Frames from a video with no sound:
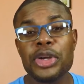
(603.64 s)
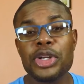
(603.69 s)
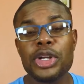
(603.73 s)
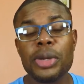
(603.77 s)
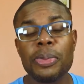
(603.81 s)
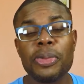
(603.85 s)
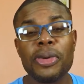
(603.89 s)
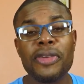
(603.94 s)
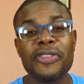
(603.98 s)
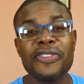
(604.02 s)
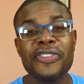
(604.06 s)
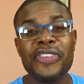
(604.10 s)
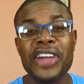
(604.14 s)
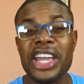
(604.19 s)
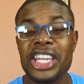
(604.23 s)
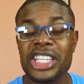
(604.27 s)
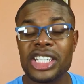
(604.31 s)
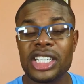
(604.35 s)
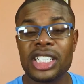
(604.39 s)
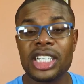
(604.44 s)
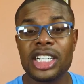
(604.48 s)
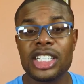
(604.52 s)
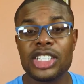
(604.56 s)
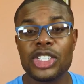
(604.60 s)
a
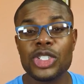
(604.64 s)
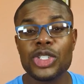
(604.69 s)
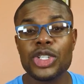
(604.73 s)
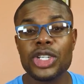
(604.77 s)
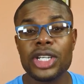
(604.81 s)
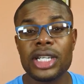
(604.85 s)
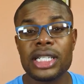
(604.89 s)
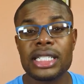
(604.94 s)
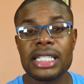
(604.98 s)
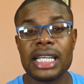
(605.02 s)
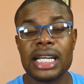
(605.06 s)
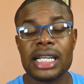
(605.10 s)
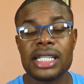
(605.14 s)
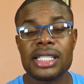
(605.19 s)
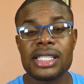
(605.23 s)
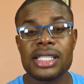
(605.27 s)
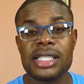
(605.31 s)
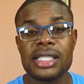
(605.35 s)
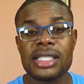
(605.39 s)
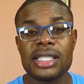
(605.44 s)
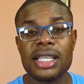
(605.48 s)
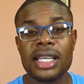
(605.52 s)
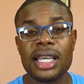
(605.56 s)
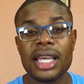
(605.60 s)
professional to do your
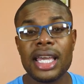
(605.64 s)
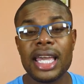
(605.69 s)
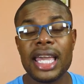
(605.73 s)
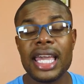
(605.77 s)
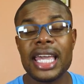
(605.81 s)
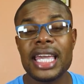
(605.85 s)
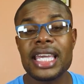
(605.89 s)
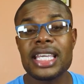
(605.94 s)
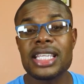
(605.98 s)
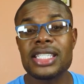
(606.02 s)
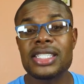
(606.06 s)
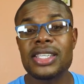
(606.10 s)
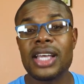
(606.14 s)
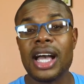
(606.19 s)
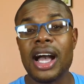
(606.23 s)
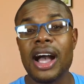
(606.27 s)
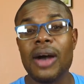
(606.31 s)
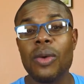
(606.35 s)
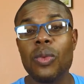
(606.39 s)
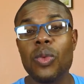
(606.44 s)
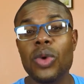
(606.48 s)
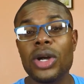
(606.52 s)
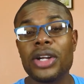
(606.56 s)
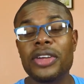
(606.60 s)
taxes is
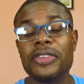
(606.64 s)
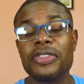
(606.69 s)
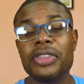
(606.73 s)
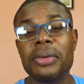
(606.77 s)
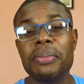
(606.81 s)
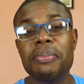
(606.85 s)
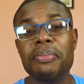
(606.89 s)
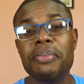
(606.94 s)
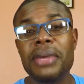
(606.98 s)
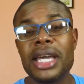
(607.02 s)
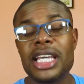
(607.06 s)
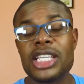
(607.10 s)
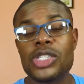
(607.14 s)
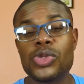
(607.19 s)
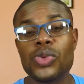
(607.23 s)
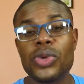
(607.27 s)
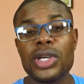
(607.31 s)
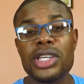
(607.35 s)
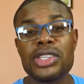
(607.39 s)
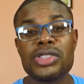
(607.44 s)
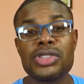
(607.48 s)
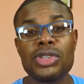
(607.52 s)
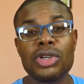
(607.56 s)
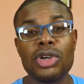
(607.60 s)
one of the best
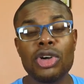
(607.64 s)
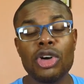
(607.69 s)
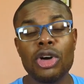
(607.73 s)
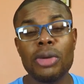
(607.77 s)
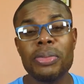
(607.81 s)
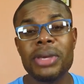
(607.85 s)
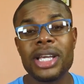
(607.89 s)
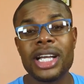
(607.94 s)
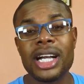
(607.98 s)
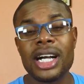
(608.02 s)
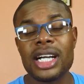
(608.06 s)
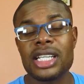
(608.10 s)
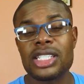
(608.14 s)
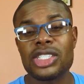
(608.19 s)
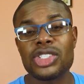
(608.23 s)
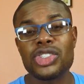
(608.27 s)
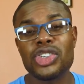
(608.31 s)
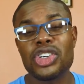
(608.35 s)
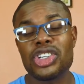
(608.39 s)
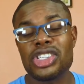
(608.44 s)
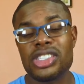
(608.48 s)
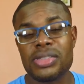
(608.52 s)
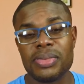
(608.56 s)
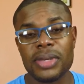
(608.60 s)
ways to go, because
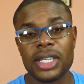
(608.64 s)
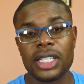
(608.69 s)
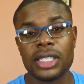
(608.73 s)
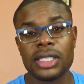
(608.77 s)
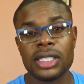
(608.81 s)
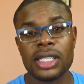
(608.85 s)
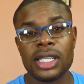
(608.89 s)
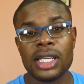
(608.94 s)
trust me,